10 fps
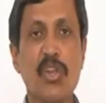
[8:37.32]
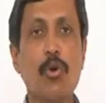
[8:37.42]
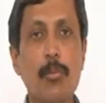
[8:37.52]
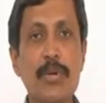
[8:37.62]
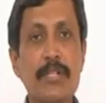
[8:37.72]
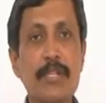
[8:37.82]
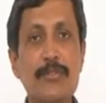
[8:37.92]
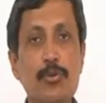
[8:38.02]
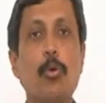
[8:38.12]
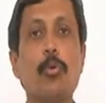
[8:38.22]
Government says
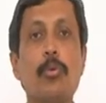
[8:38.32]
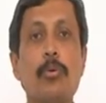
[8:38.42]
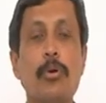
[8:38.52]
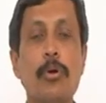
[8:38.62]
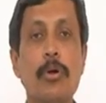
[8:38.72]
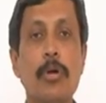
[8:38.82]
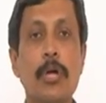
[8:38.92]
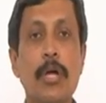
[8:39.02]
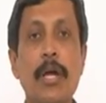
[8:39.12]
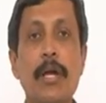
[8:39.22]
no.
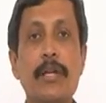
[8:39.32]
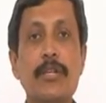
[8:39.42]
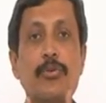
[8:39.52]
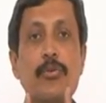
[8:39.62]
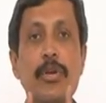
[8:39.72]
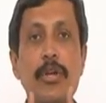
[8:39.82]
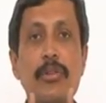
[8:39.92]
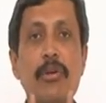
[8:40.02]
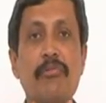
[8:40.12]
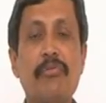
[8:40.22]
It is only on
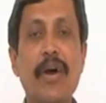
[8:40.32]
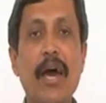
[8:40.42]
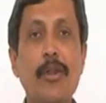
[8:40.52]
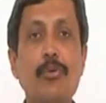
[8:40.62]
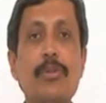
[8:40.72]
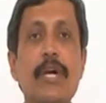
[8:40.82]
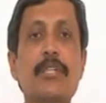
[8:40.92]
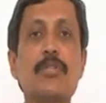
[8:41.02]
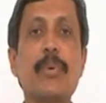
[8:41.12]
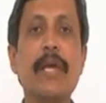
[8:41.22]
the value that
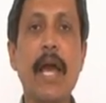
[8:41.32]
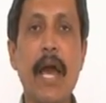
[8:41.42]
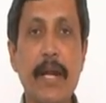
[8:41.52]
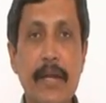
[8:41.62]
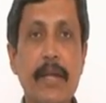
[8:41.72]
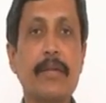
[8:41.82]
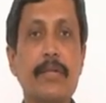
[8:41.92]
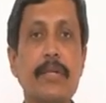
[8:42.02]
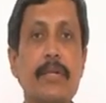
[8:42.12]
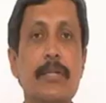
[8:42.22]
is being
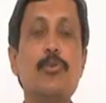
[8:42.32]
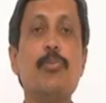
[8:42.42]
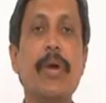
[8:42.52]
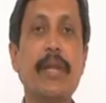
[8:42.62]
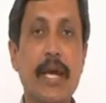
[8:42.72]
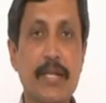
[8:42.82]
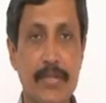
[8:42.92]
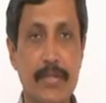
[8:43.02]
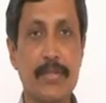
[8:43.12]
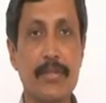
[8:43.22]
added you pay
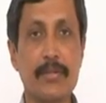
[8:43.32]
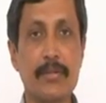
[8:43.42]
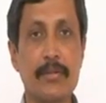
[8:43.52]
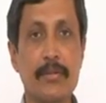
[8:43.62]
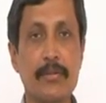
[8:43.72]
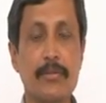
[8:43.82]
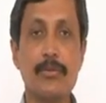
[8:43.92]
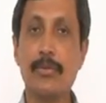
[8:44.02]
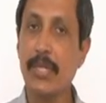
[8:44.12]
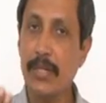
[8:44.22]
taxes.
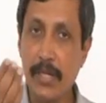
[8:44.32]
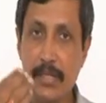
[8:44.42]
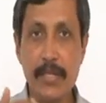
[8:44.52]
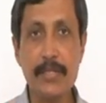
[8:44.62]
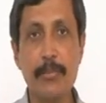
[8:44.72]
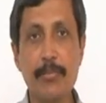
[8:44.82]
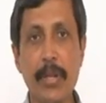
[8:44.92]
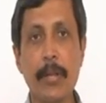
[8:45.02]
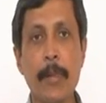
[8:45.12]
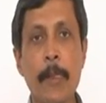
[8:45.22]
So, take the example,
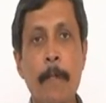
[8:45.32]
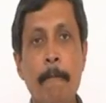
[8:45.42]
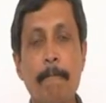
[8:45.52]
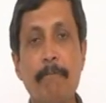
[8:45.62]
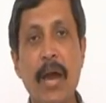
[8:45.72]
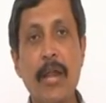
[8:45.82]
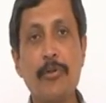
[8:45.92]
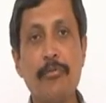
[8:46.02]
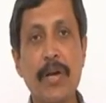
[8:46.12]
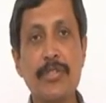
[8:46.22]

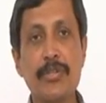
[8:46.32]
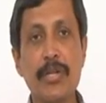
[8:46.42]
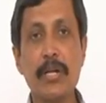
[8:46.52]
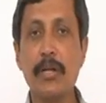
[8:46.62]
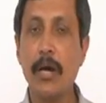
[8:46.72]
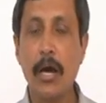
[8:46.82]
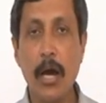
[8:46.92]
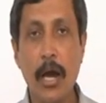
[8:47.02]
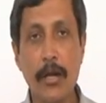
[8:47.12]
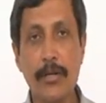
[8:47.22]
manufacturer
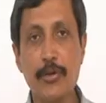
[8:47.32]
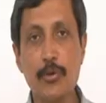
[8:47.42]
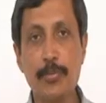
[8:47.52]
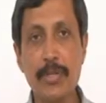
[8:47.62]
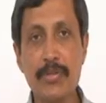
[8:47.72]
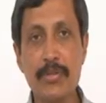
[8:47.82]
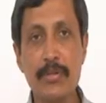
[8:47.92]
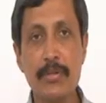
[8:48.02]
100 rupees,